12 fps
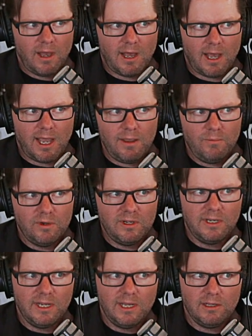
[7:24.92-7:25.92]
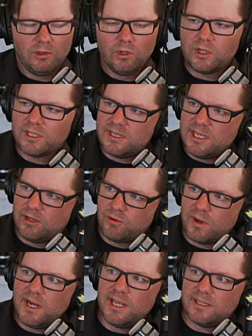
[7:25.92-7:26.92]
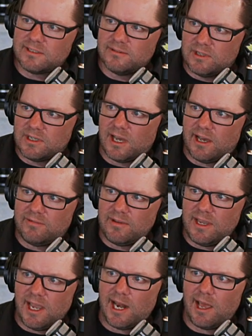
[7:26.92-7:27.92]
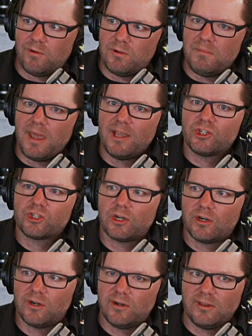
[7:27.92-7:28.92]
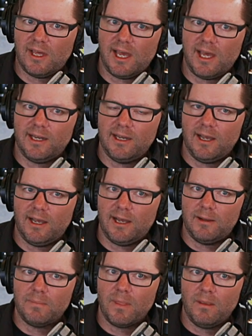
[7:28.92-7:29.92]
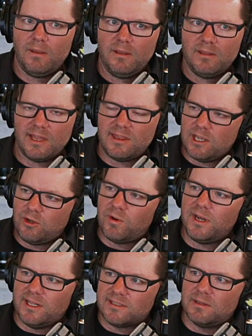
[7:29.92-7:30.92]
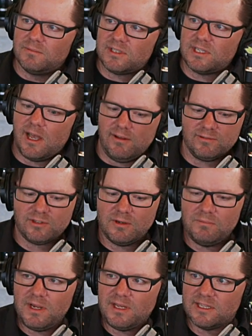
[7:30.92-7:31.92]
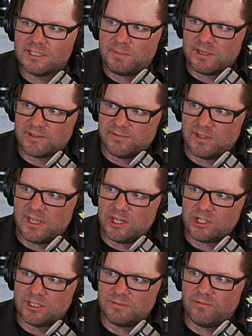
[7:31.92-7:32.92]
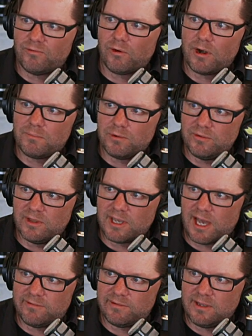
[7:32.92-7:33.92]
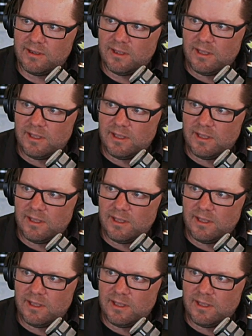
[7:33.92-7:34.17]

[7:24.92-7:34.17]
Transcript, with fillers: I would look at the ingredients of the coffee, and I would make sure that that the ingredients themselves could meet the specifications before I brewed the coffee.